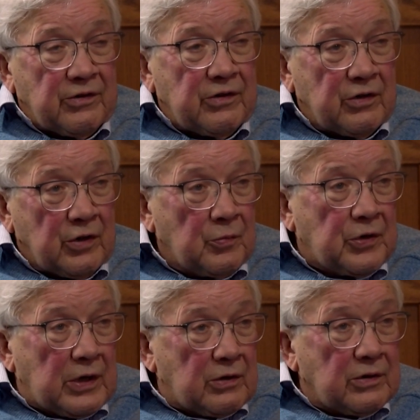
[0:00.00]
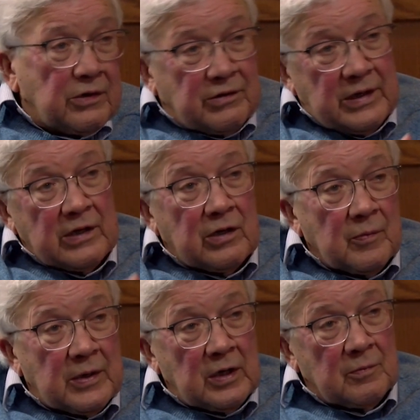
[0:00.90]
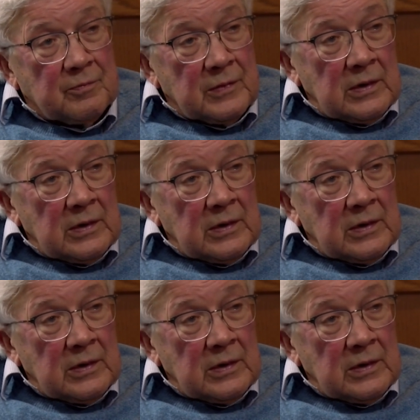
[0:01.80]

subject to the sea coming up.